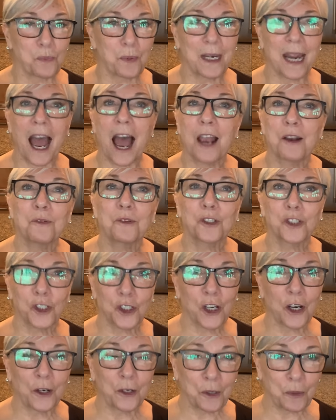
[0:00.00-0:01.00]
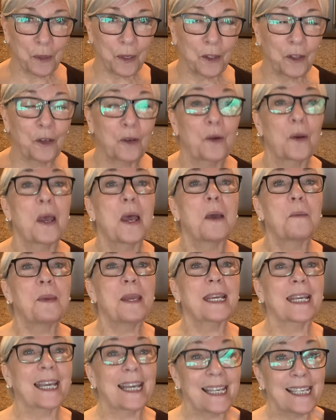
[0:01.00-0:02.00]
but I will share it with you
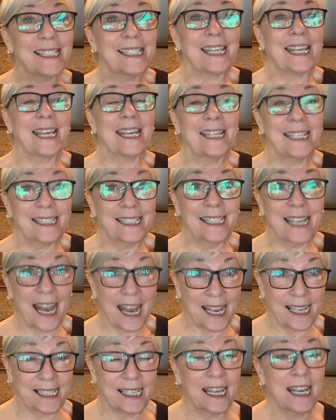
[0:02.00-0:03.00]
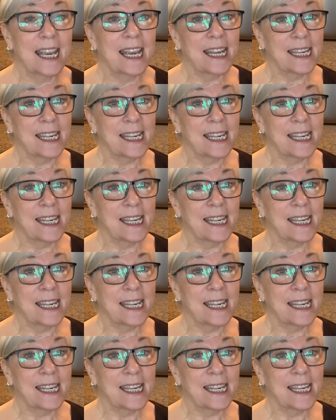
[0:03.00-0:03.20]
because it does